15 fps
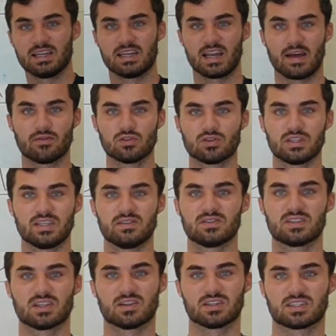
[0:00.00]
never
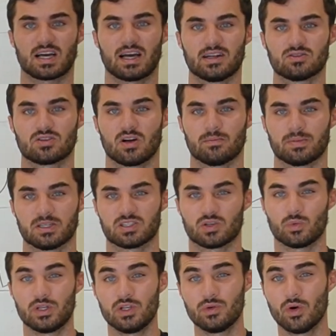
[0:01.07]
leaves the title company. So
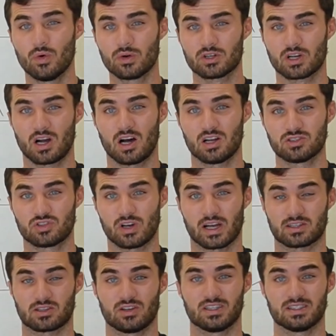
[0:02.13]
when you go under
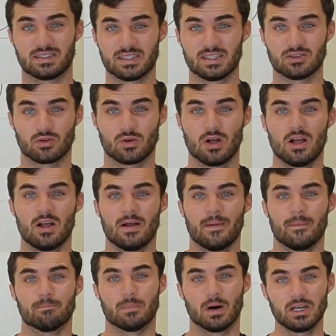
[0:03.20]
contract on a deal,
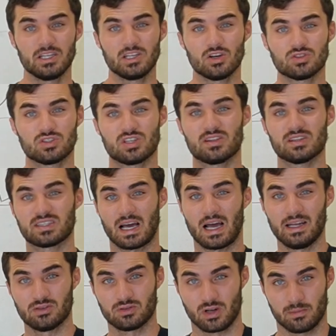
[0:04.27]
money goes to the
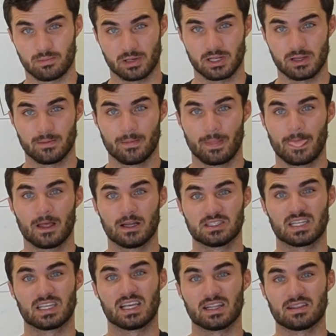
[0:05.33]
title company
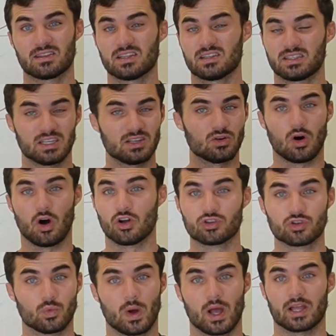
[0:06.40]
to get the deal
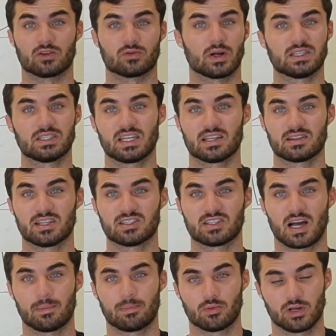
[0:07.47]
underway, right? To get things
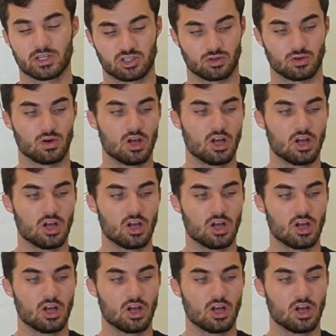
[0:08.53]
operational.